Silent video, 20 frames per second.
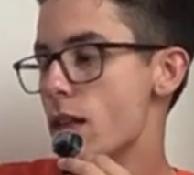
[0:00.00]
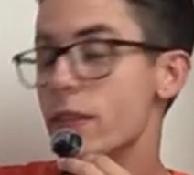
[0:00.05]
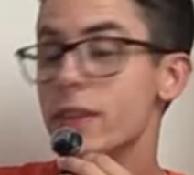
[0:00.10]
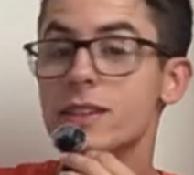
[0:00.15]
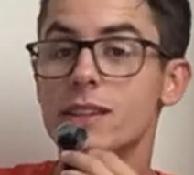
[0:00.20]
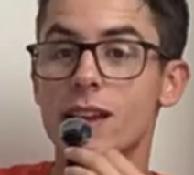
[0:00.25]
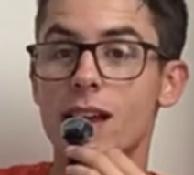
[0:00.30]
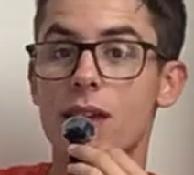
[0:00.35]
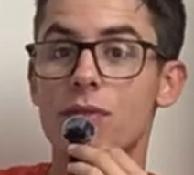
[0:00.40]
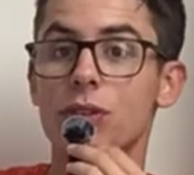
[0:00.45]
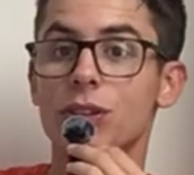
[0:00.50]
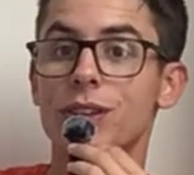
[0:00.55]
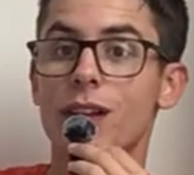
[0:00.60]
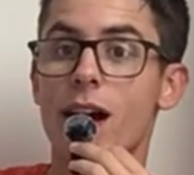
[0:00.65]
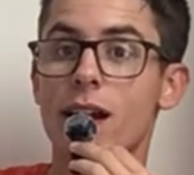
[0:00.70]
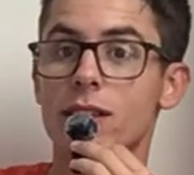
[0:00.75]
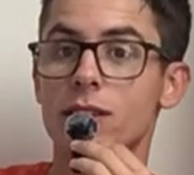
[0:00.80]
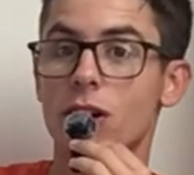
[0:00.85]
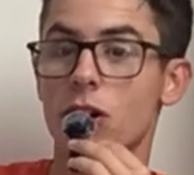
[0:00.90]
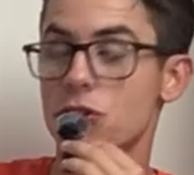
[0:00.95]
He's going to have a
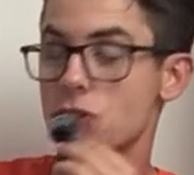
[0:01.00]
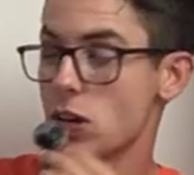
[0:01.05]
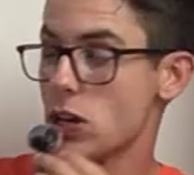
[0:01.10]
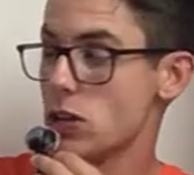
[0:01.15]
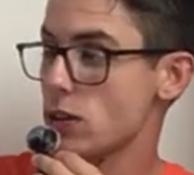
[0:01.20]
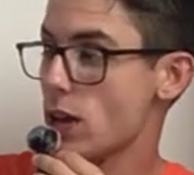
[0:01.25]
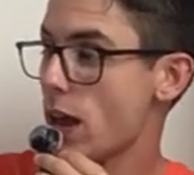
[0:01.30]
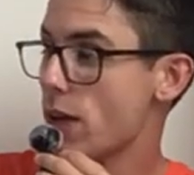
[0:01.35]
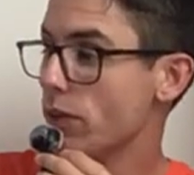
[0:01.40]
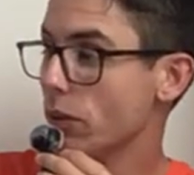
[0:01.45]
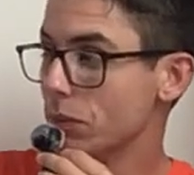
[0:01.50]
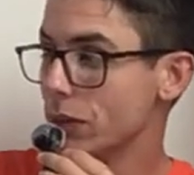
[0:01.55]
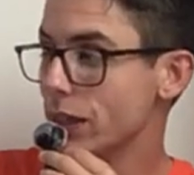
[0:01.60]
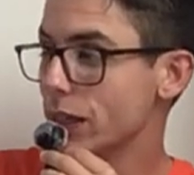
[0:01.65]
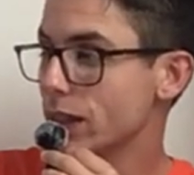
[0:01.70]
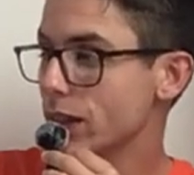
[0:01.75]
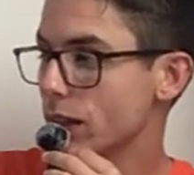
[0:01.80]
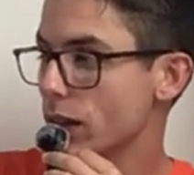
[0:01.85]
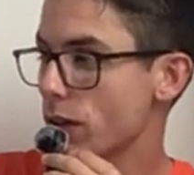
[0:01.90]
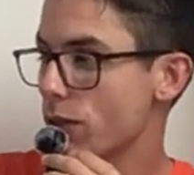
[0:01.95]
lot of touchdowns. I have him
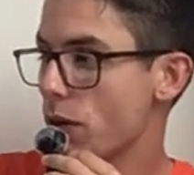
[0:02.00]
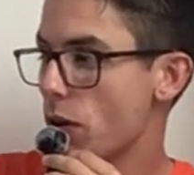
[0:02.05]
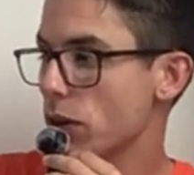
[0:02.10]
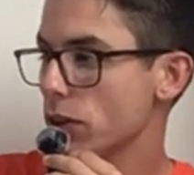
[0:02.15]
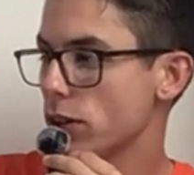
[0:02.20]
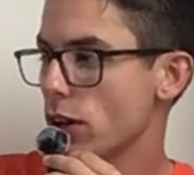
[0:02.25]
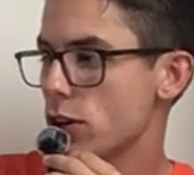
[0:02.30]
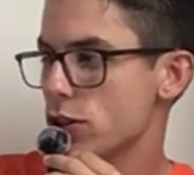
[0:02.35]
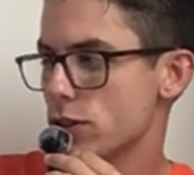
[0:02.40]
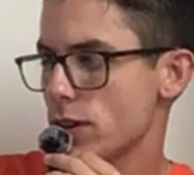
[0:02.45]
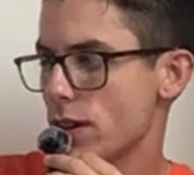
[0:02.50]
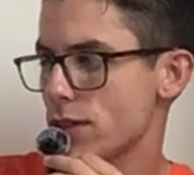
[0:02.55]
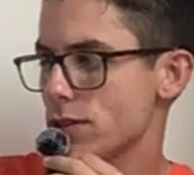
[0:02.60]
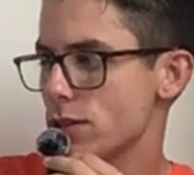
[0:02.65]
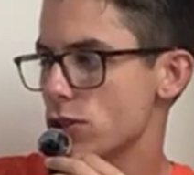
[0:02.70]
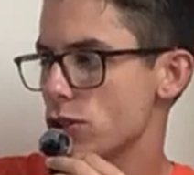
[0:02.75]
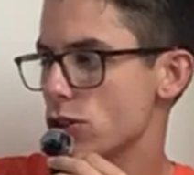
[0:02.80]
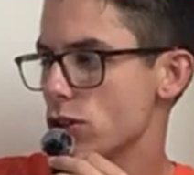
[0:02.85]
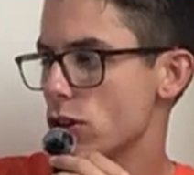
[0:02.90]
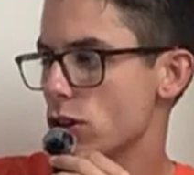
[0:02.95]
leading the NFL in touchdowns
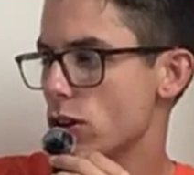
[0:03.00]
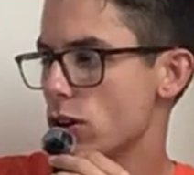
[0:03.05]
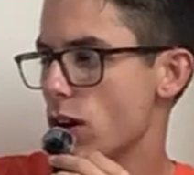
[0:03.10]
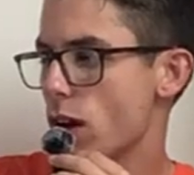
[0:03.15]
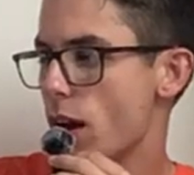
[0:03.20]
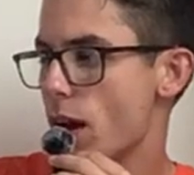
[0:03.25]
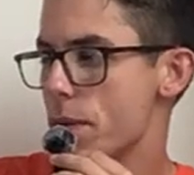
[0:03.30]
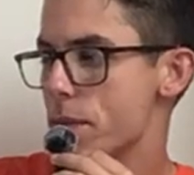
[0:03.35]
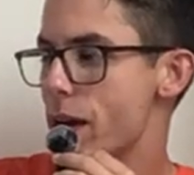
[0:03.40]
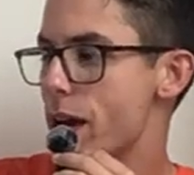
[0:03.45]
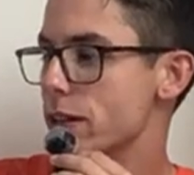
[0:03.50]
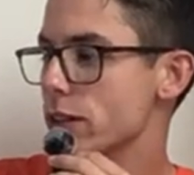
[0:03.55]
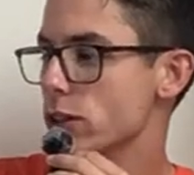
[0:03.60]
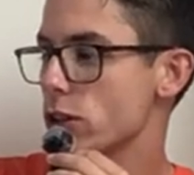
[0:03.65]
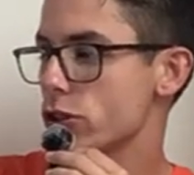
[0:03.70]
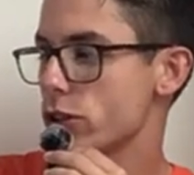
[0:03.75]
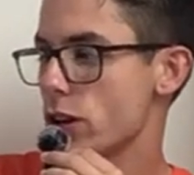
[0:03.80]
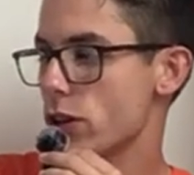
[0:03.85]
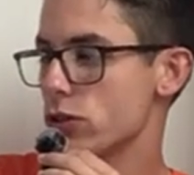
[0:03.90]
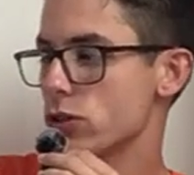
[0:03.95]
this year, passing
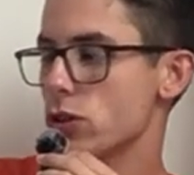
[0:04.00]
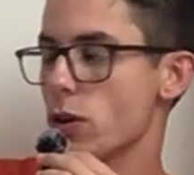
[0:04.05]
touchdowns.